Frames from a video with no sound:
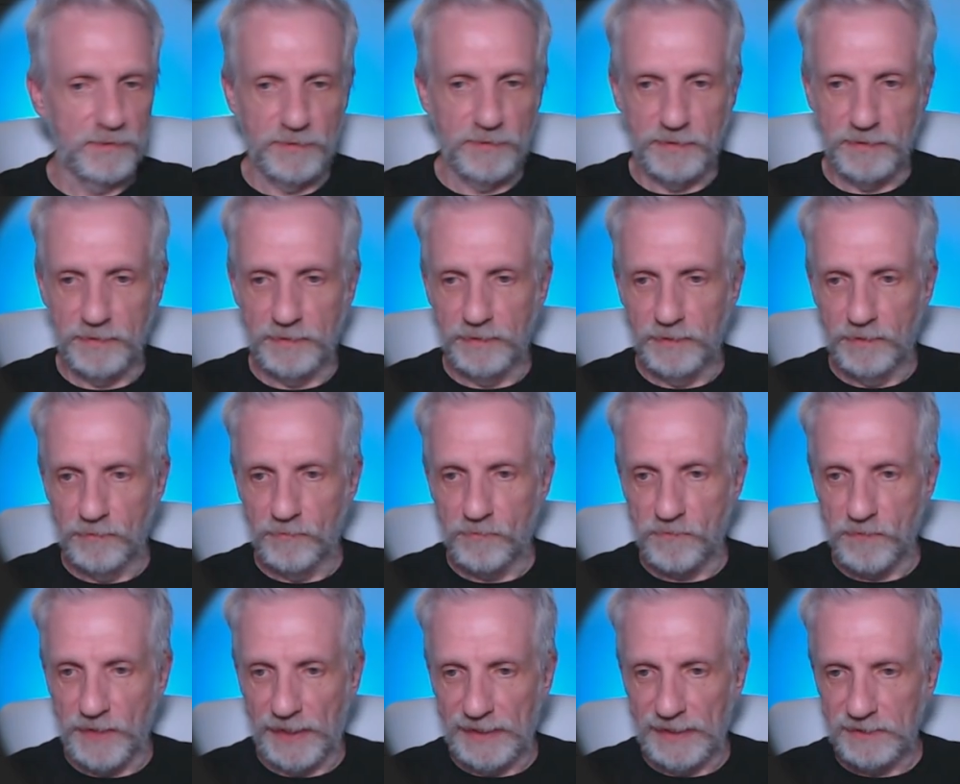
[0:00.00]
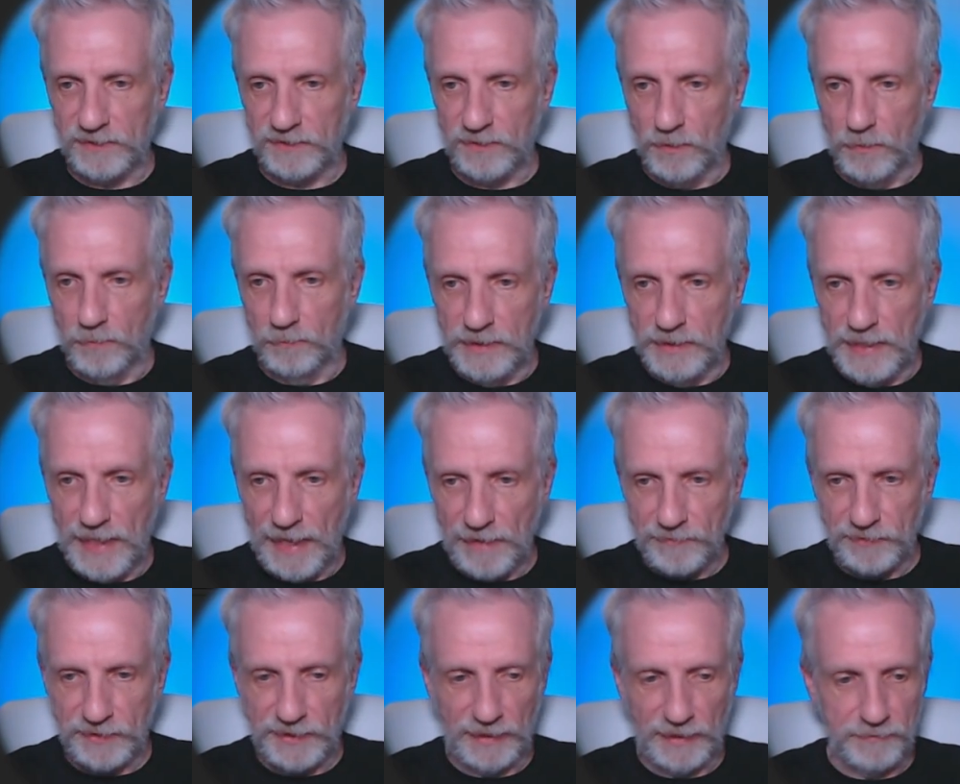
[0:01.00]
the face,
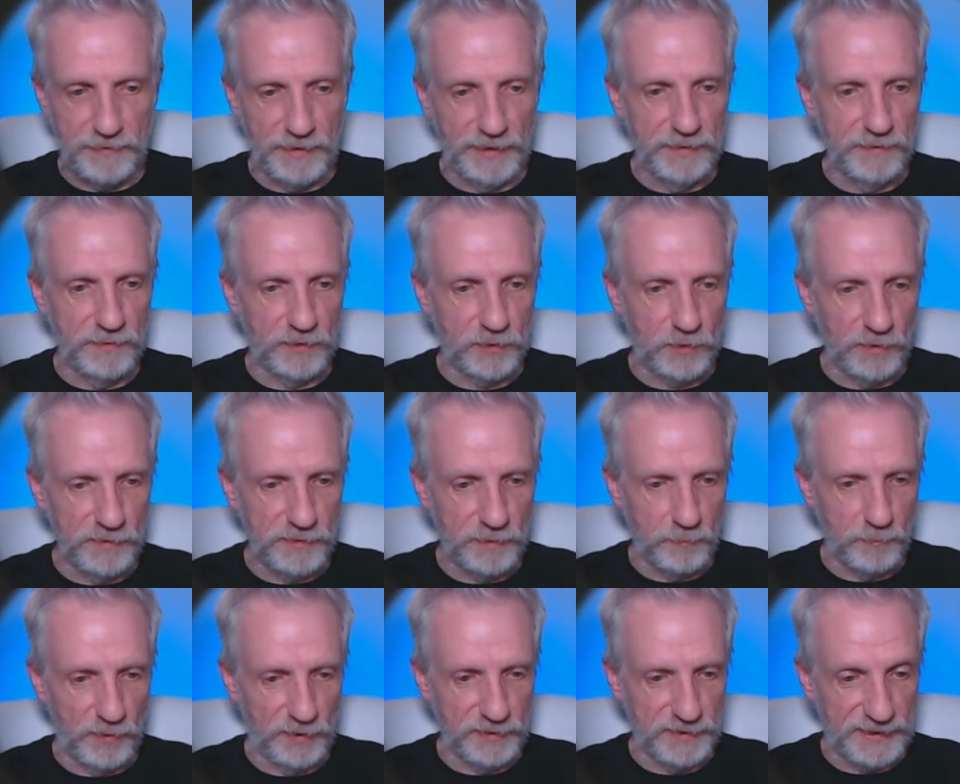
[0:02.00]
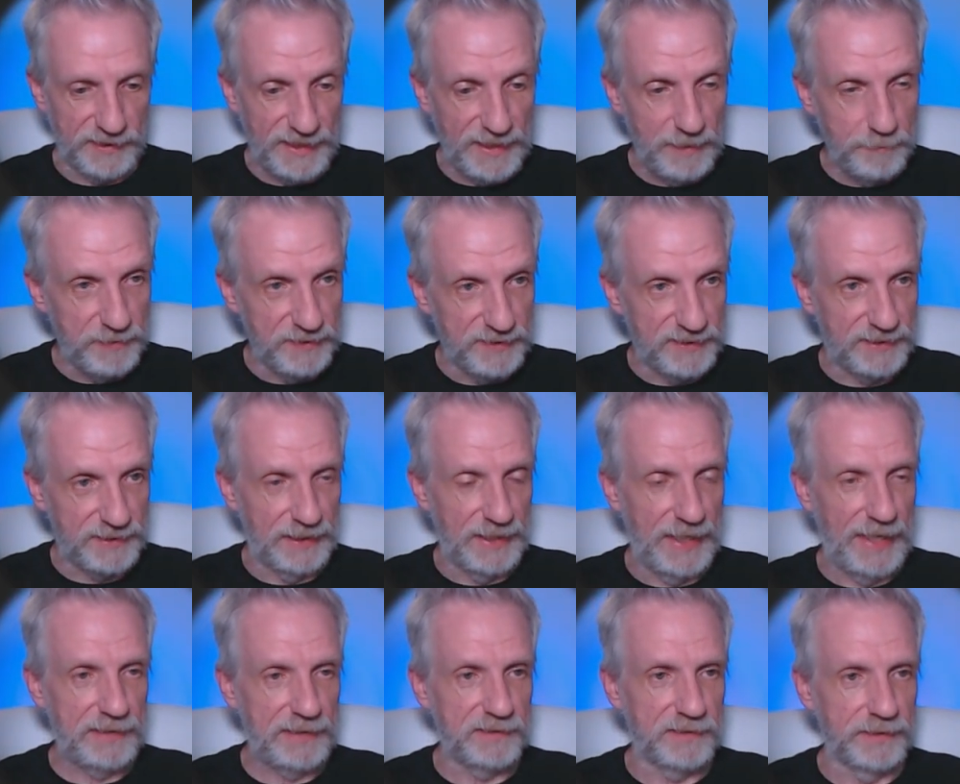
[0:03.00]
navigate there in the content browser, keep it
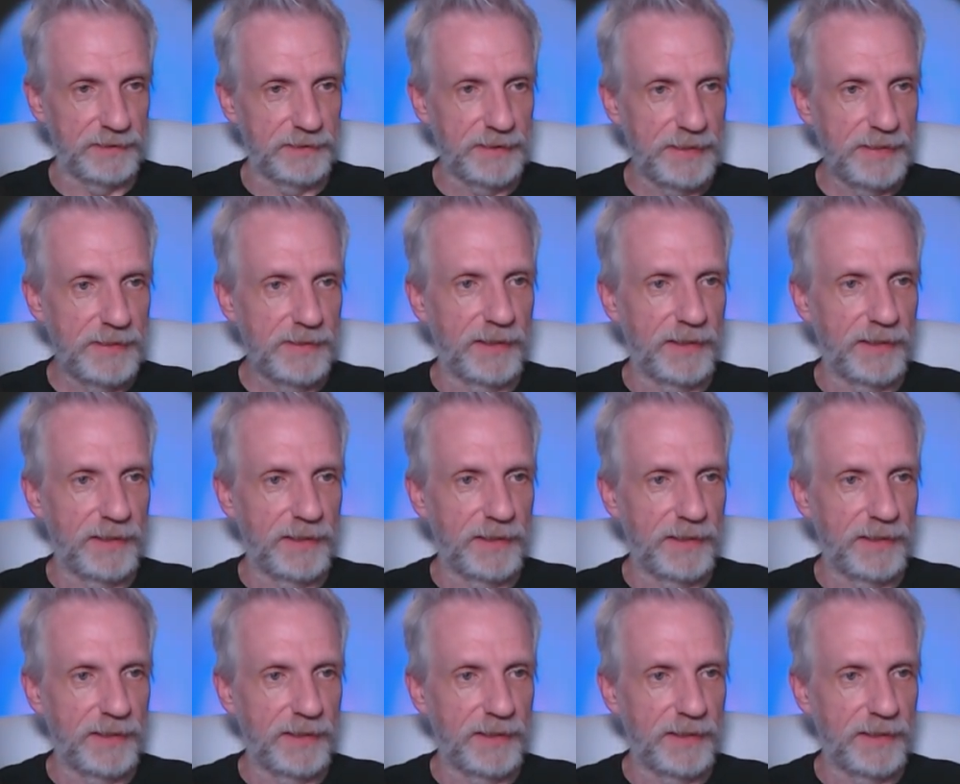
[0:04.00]
selected.